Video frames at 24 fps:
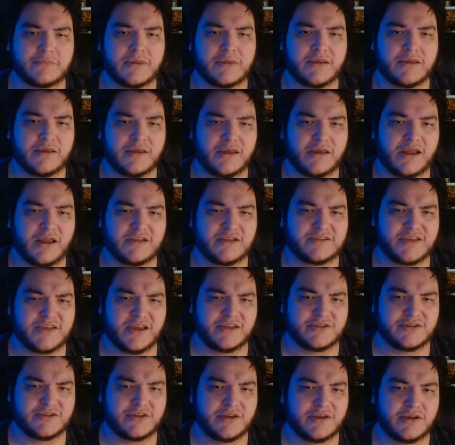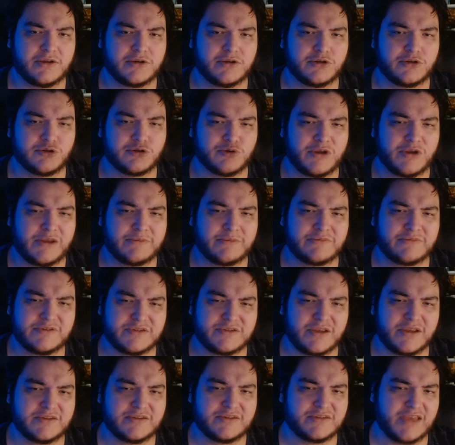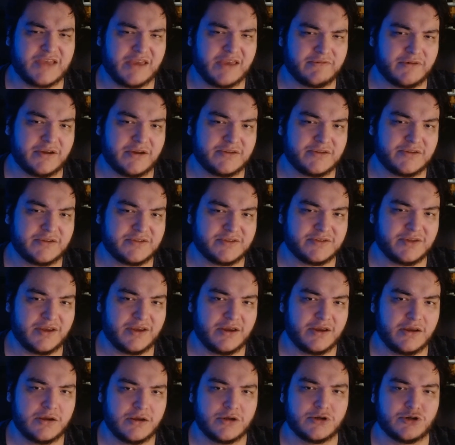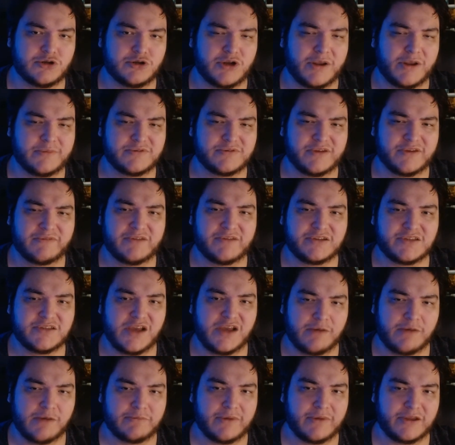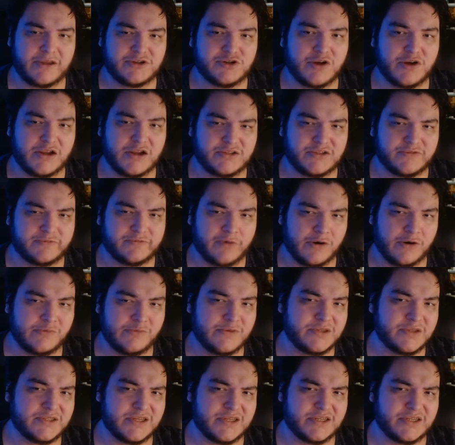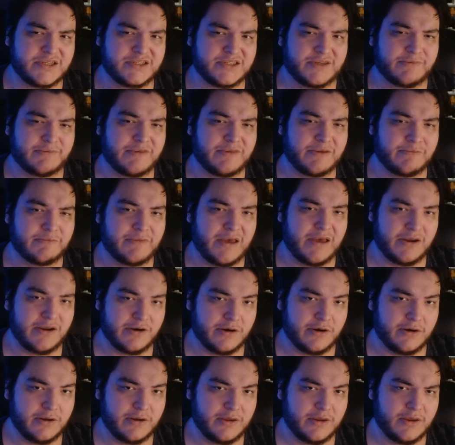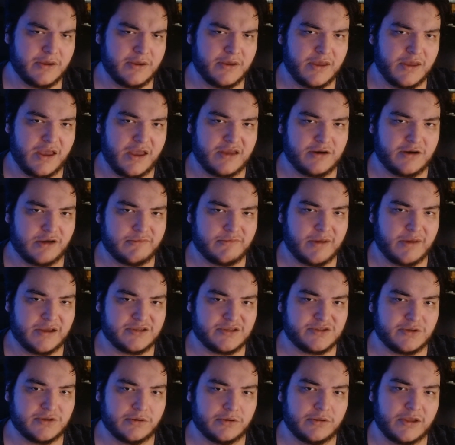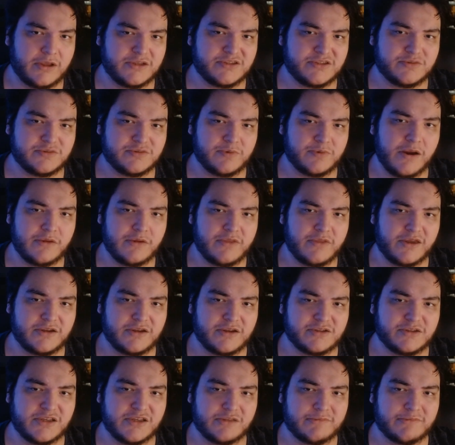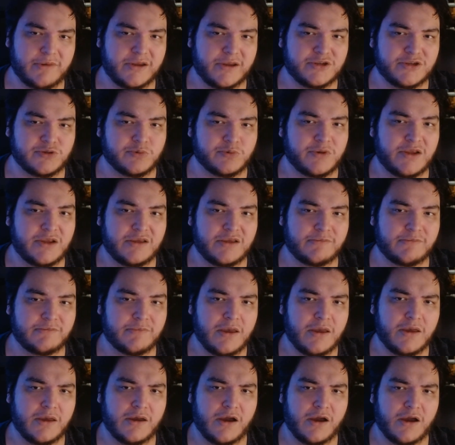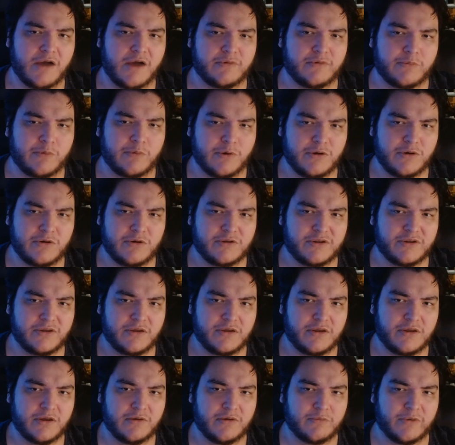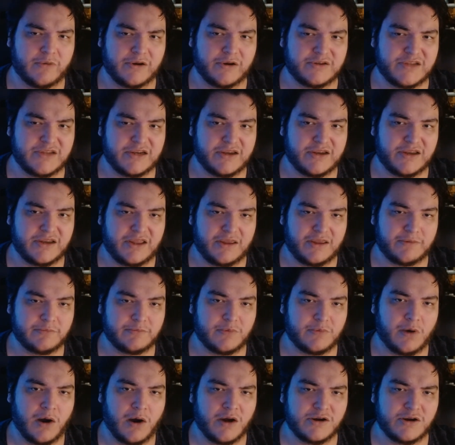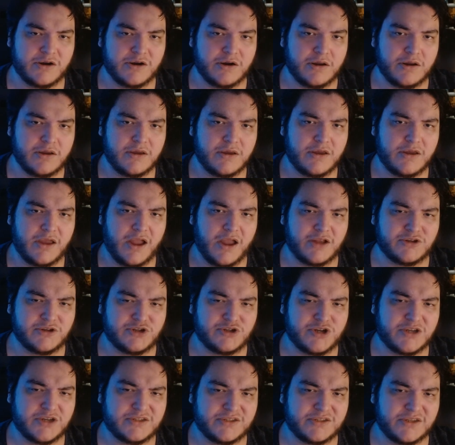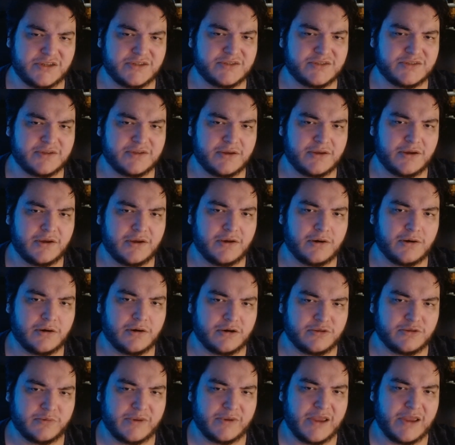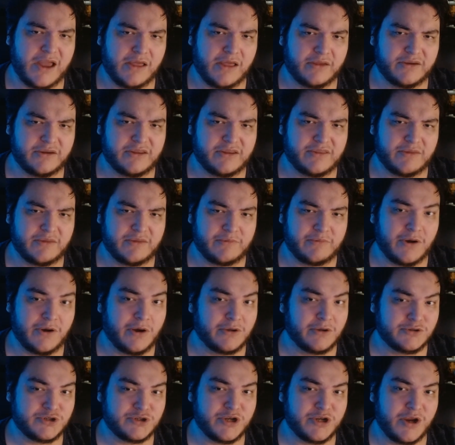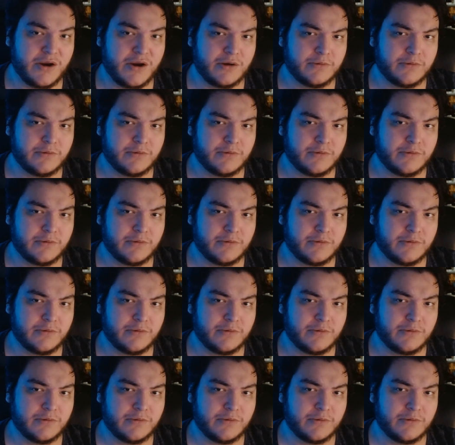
it says, "Dreams save us. Dreams lift us up and transform us into something better. And on my soul I swear that until my dream of a world where dignity, honor, and justice are the reality that we all share,